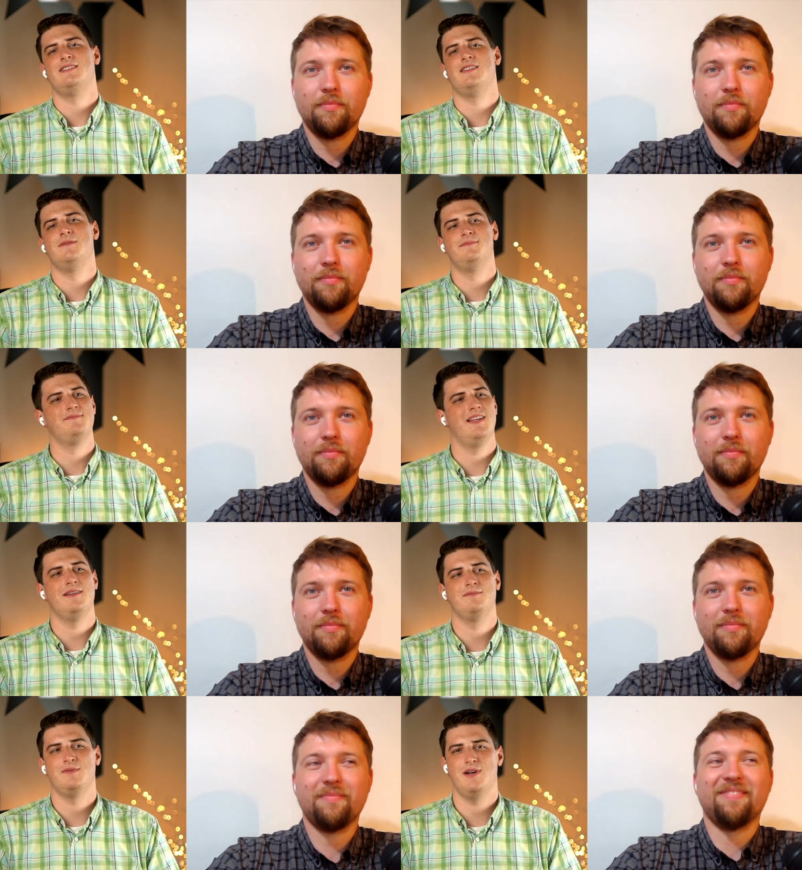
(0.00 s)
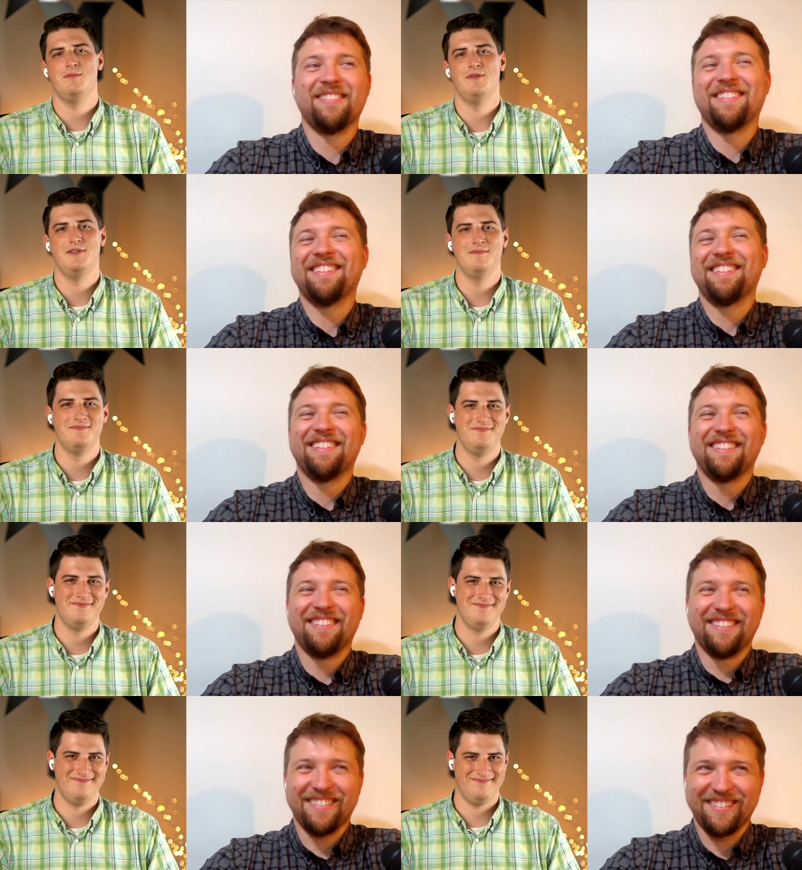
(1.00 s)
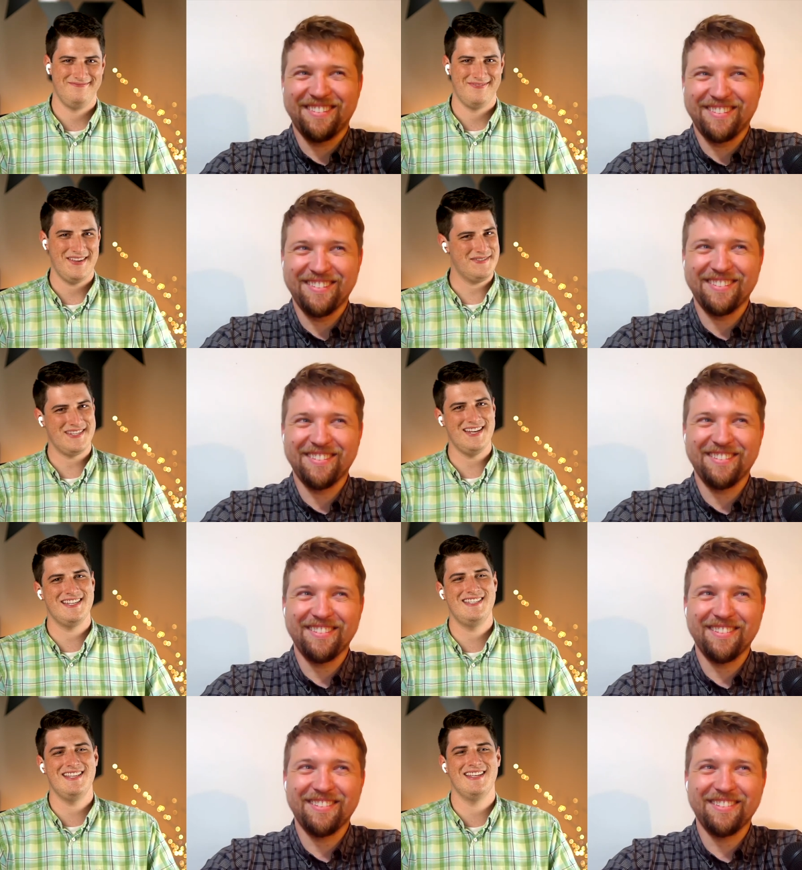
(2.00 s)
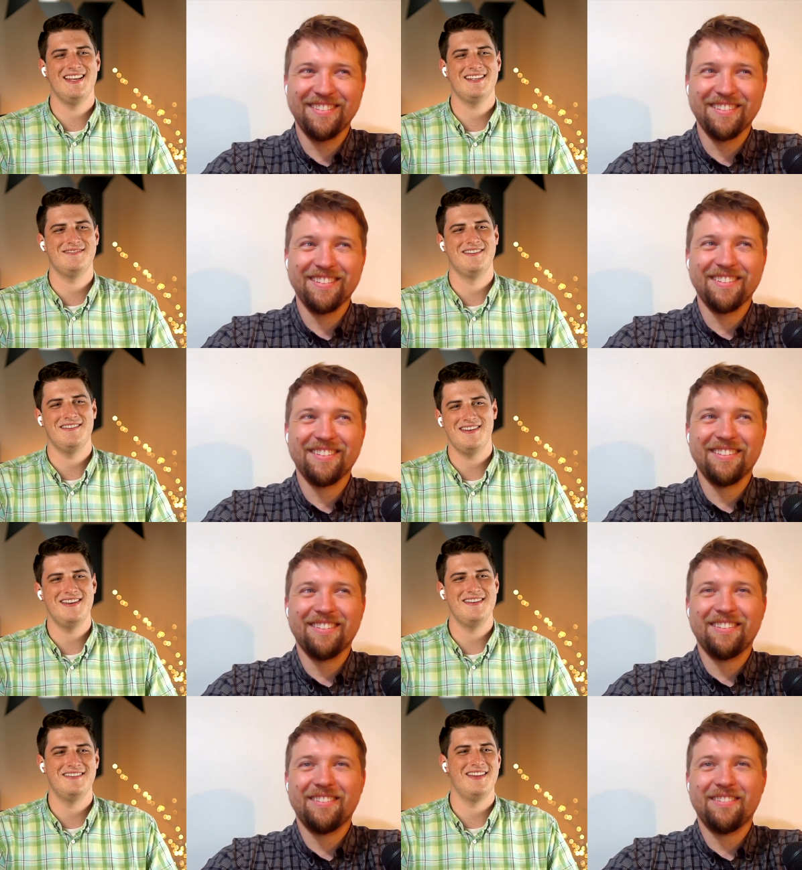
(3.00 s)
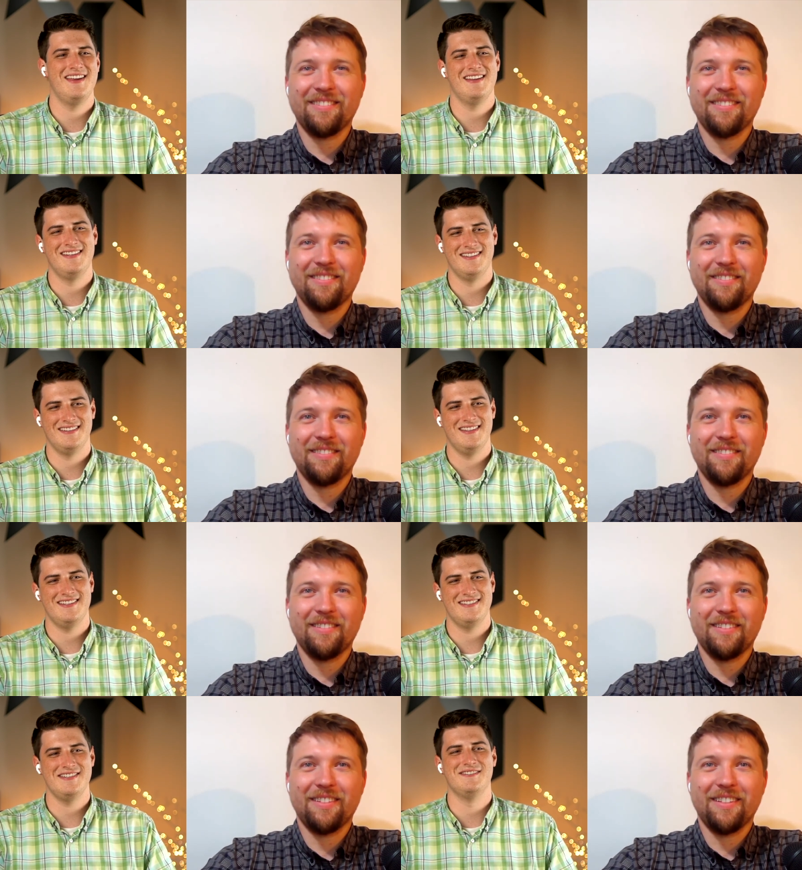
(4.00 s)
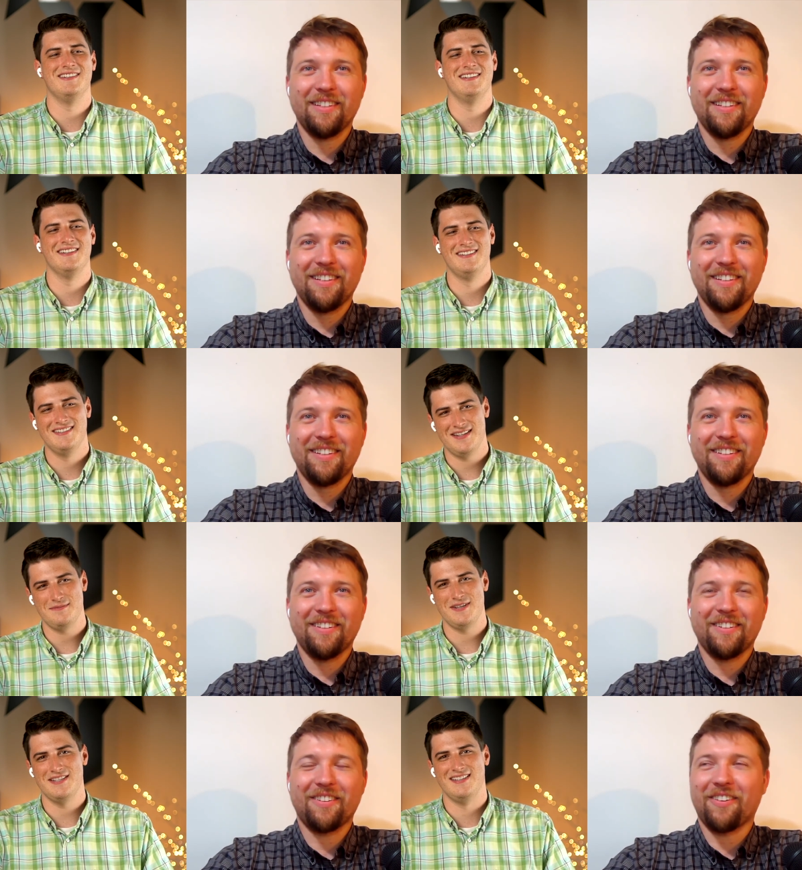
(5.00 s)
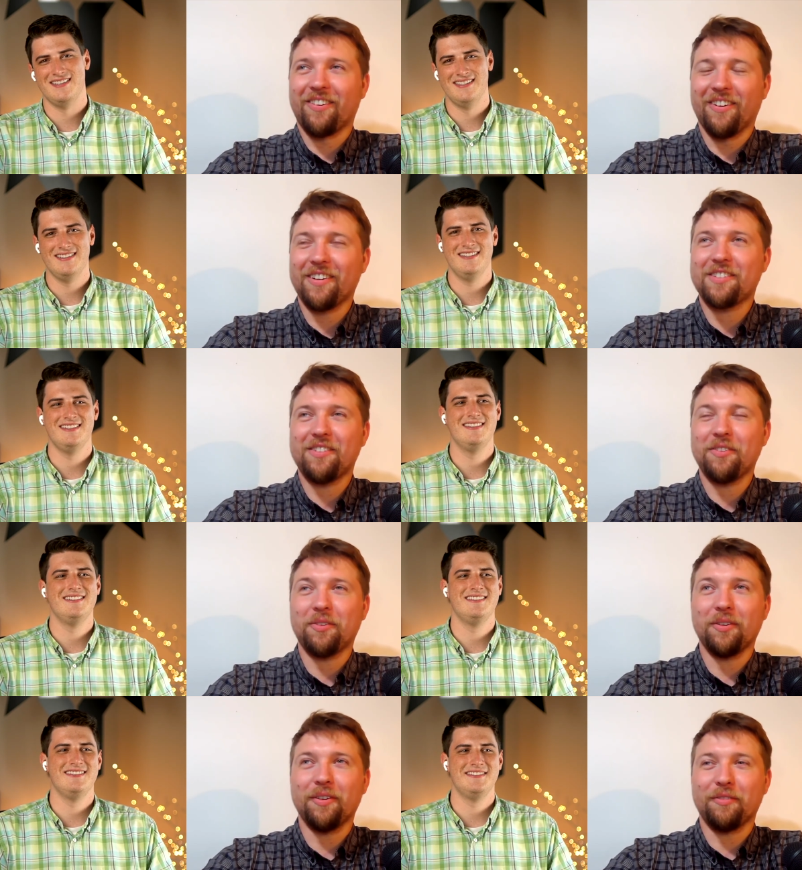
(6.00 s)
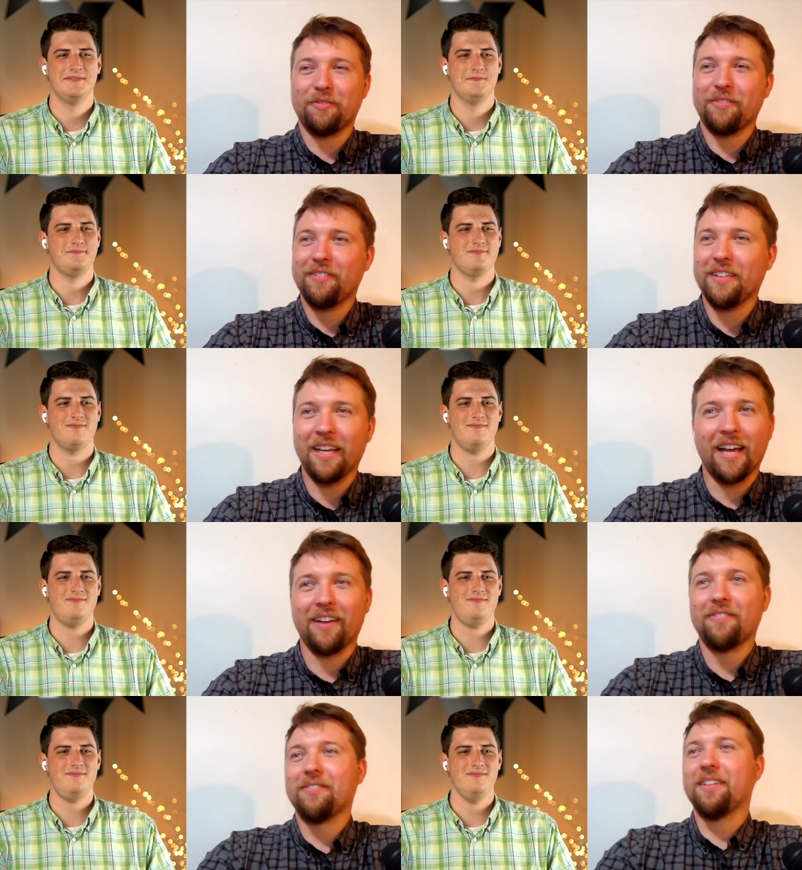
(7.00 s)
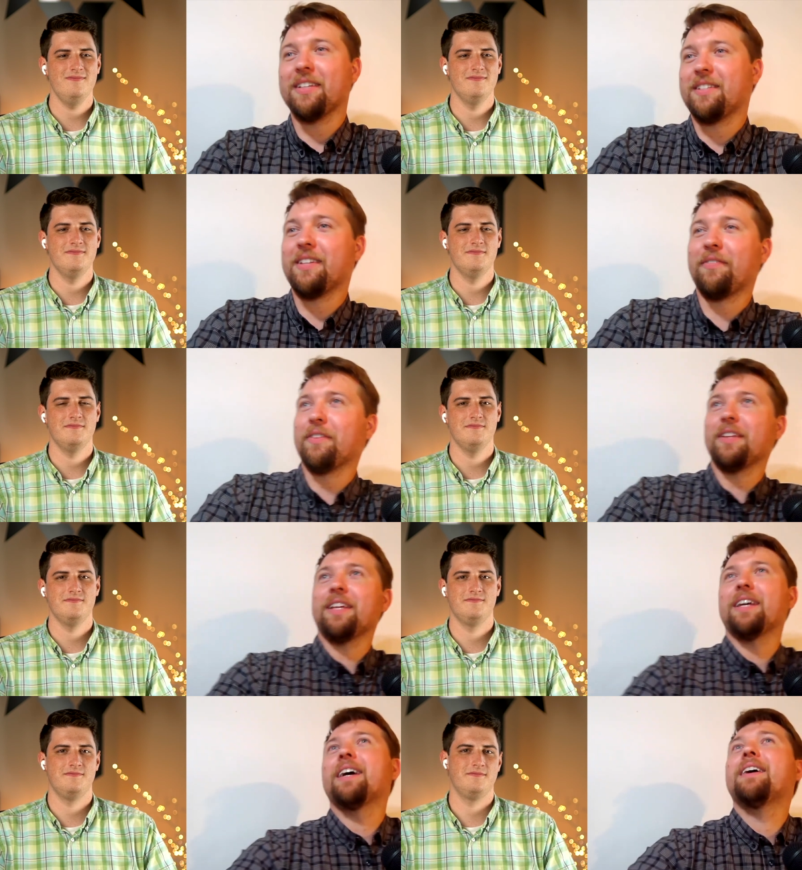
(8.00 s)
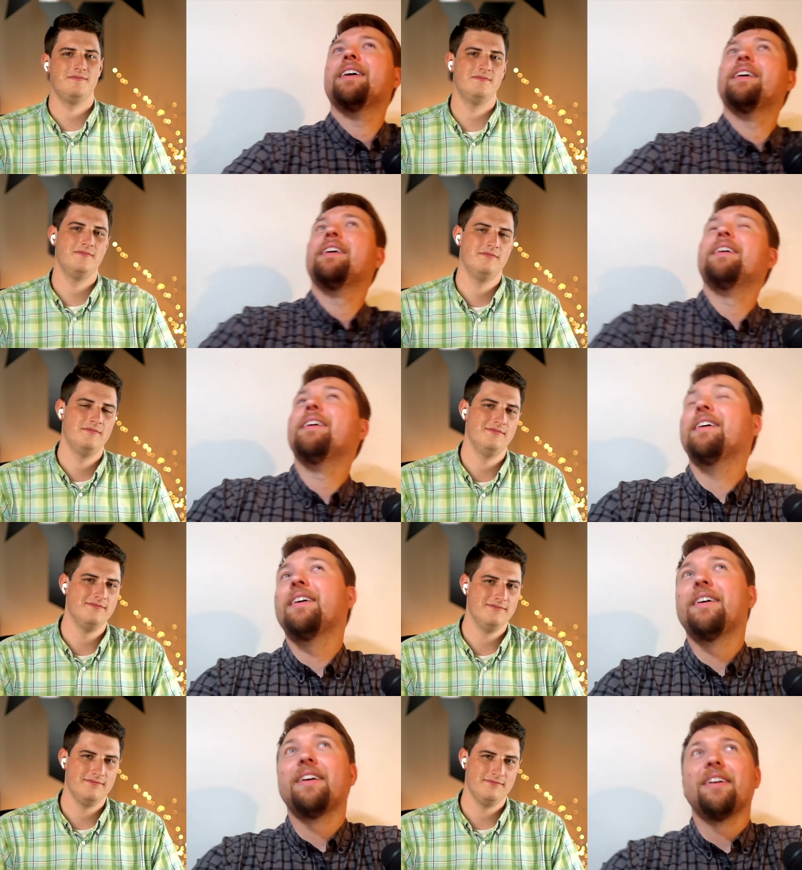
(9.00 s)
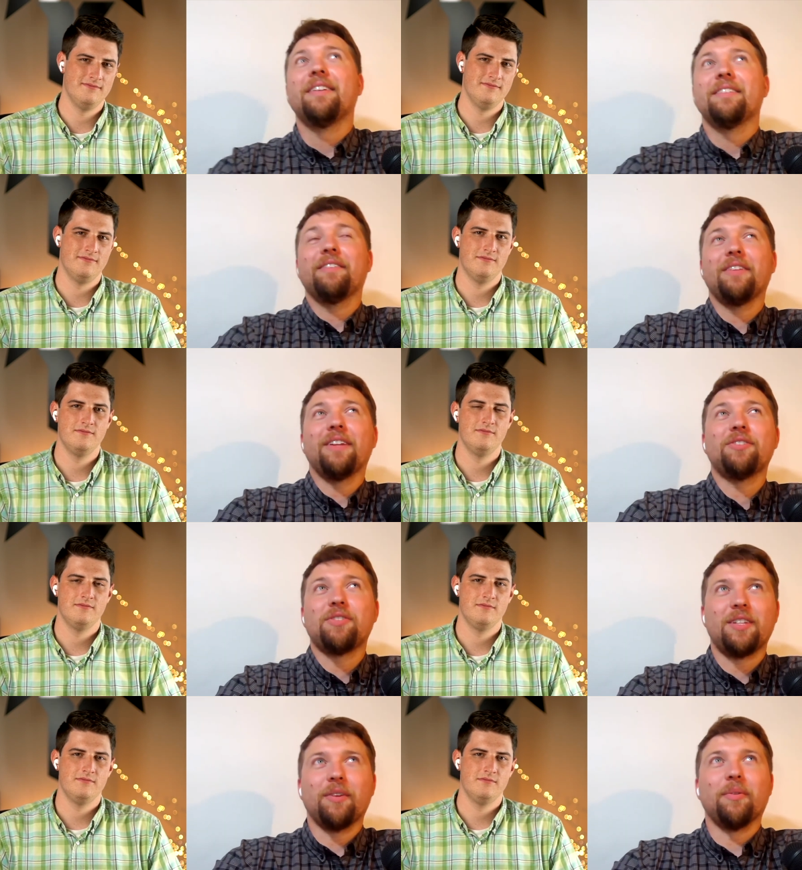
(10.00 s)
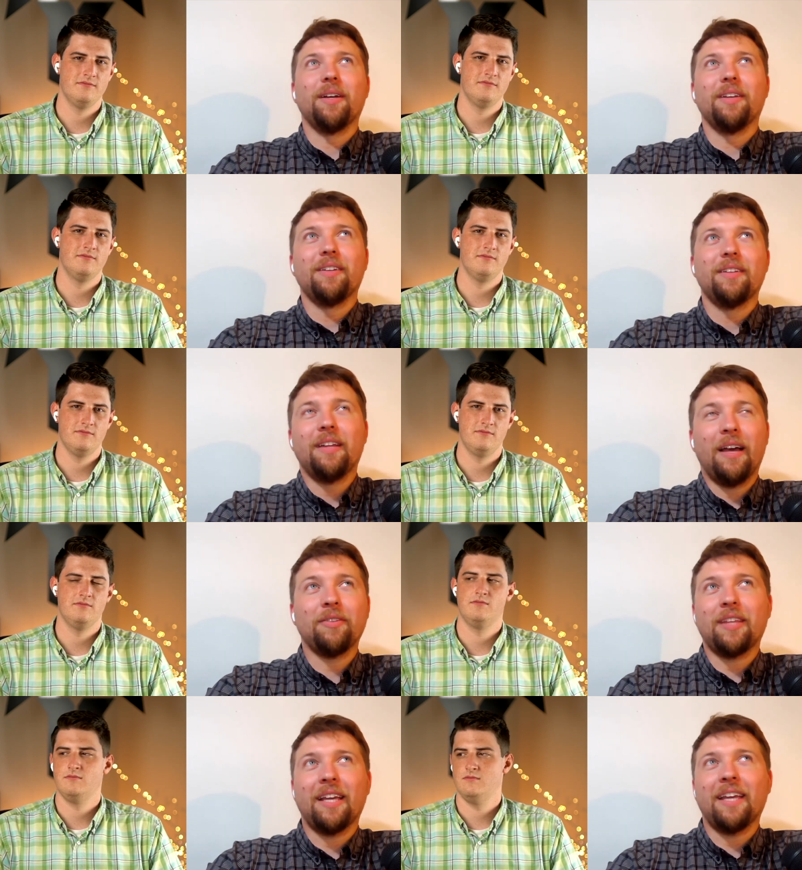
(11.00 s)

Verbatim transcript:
Speaker 1: so yeah great movie excited to see the next one i didn't know they had a they had a sequel here it'll be good
Speaker 2: Kronk's New Groove yeah it's definitely uh, definitely an interesting one I don't think it